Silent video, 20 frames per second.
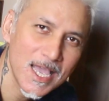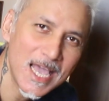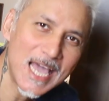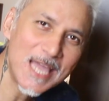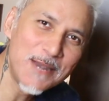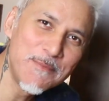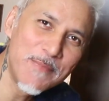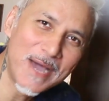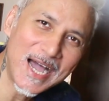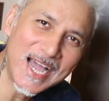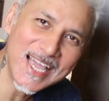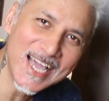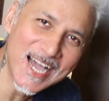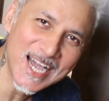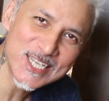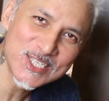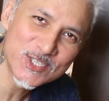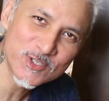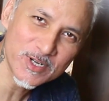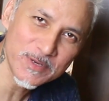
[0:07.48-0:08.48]
And my
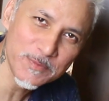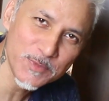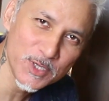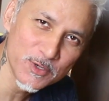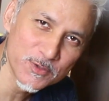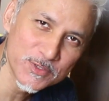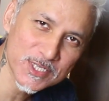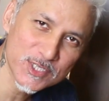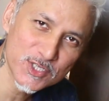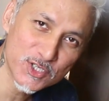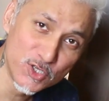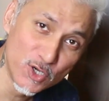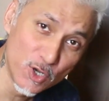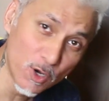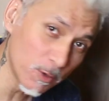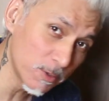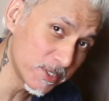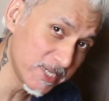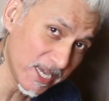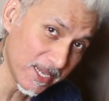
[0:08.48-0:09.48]
ice cream uses
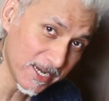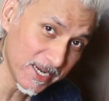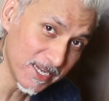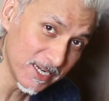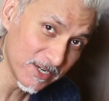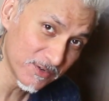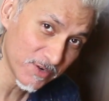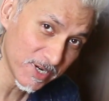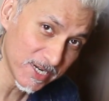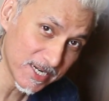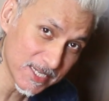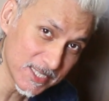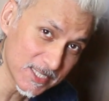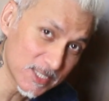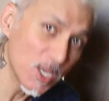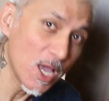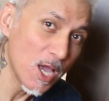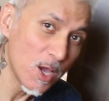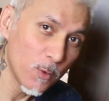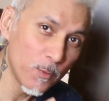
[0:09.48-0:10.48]
no dairy
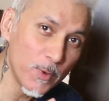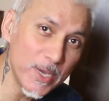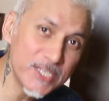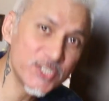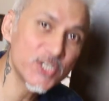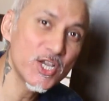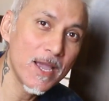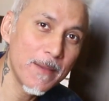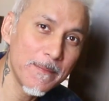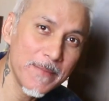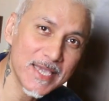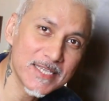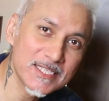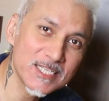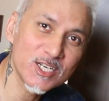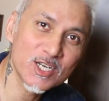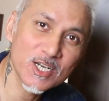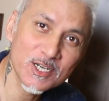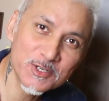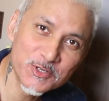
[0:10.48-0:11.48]
ingredients, which
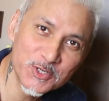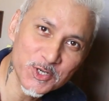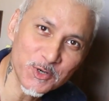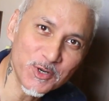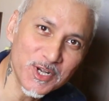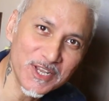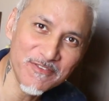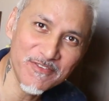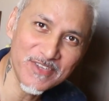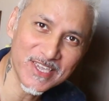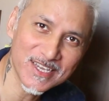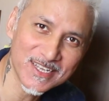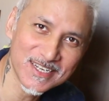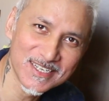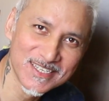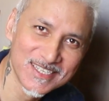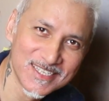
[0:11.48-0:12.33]
makes it totally vegan.